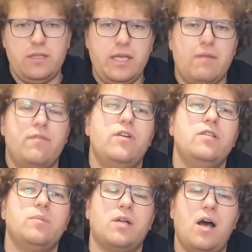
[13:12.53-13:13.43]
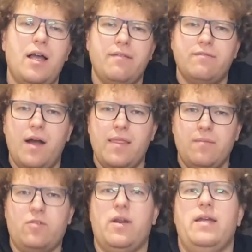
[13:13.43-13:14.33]
clean them first, but I find
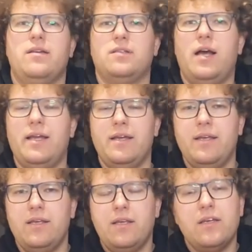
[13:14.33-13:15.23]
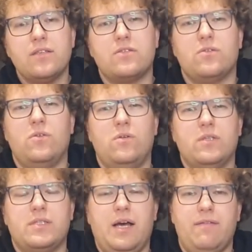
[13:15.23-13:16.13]
them great because I store
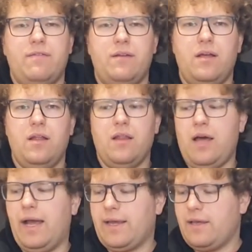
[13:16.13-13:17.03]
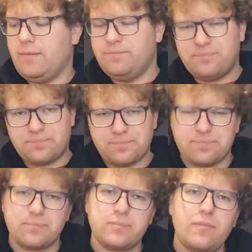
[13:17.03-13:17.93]
stuff like
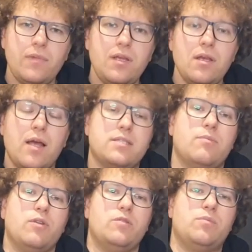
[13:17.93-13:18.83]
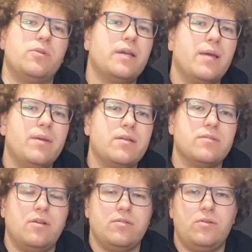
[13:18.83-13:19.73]
some of those brewing
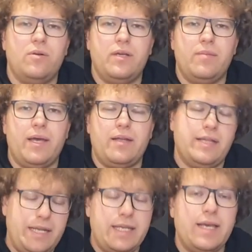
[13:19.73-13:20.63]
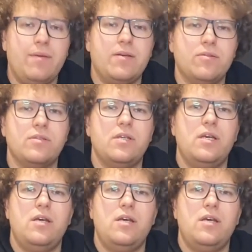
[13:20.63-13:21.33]
chemicals I was talking about, cleaning chemicals,